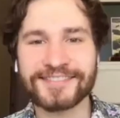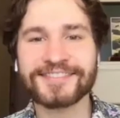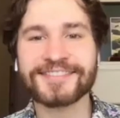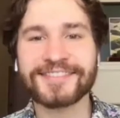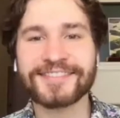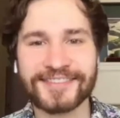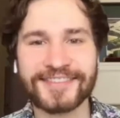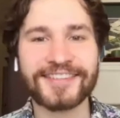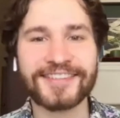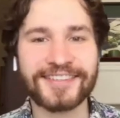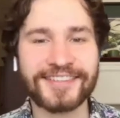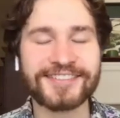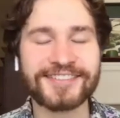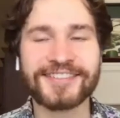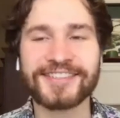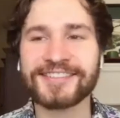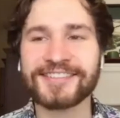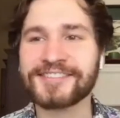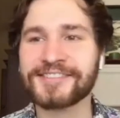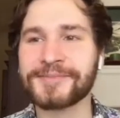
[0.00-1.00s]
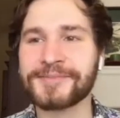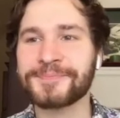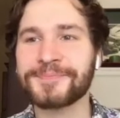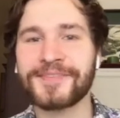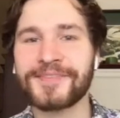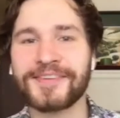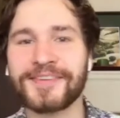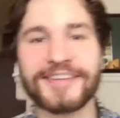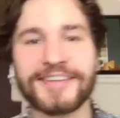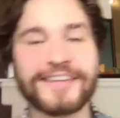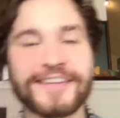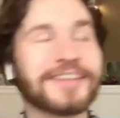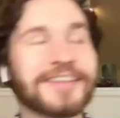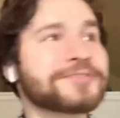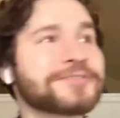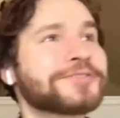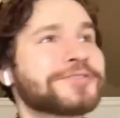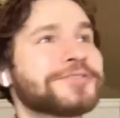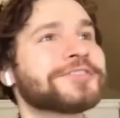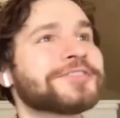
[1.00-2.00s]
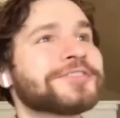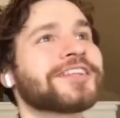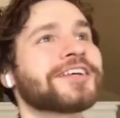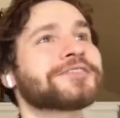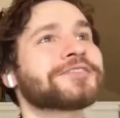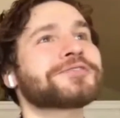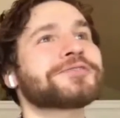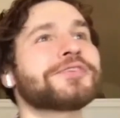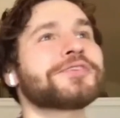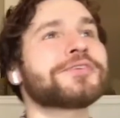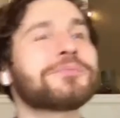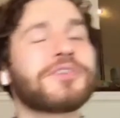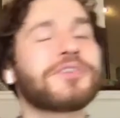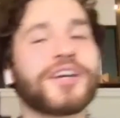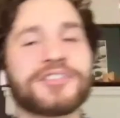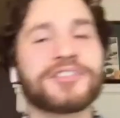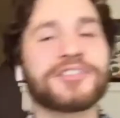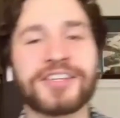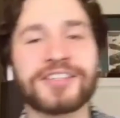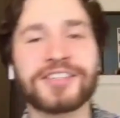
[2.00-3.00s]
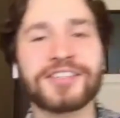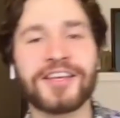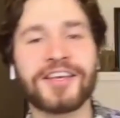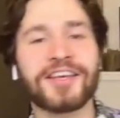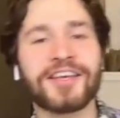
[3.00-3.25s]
Yeah, that's awesome. Yeah, that was cool. That was a fun project.